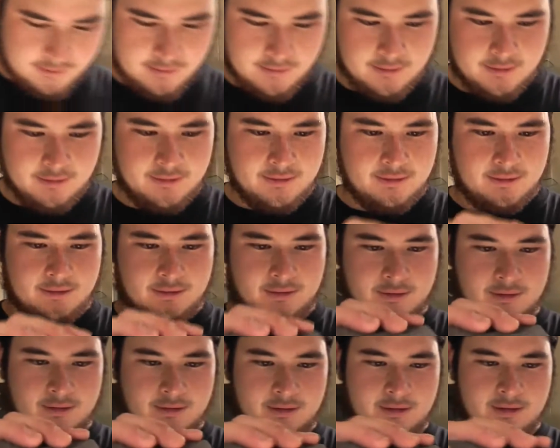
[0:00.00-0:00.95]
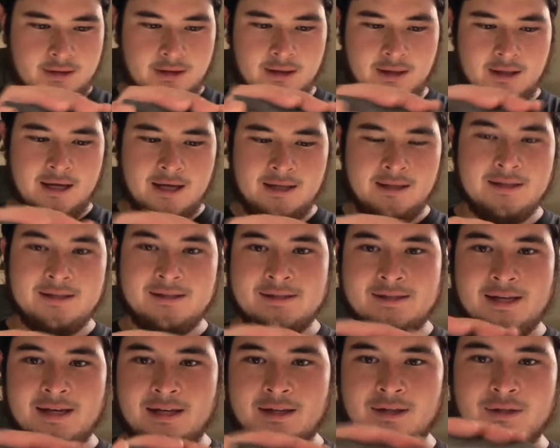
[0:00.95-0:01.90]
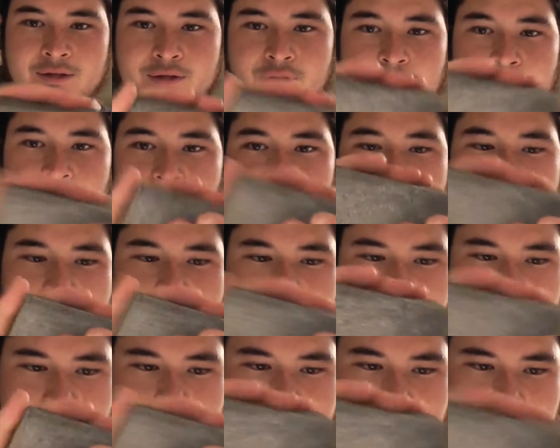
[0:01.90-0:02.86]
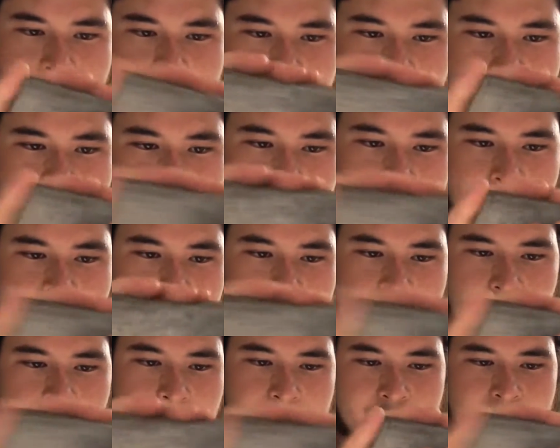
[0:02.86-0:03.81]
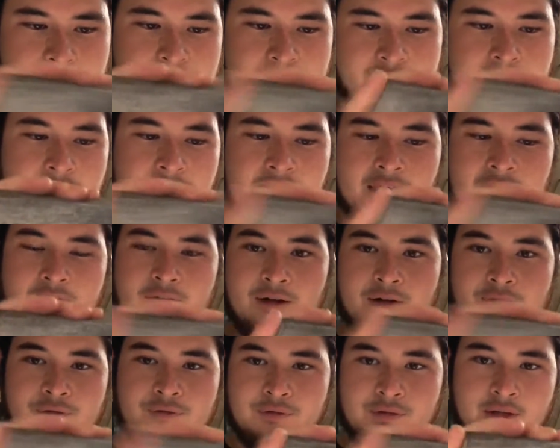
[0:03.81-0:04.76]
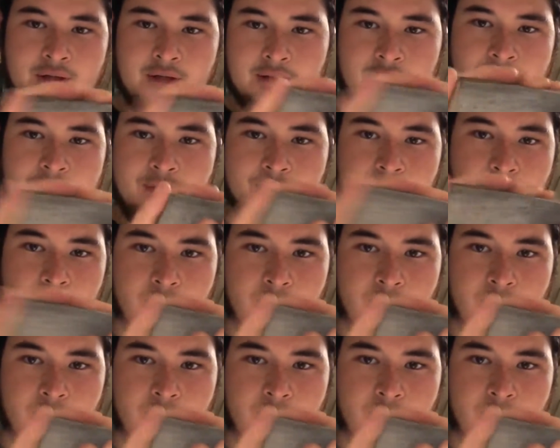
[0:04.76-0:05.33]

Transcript: is just lightly sand the surface here. I'm just taking off all of the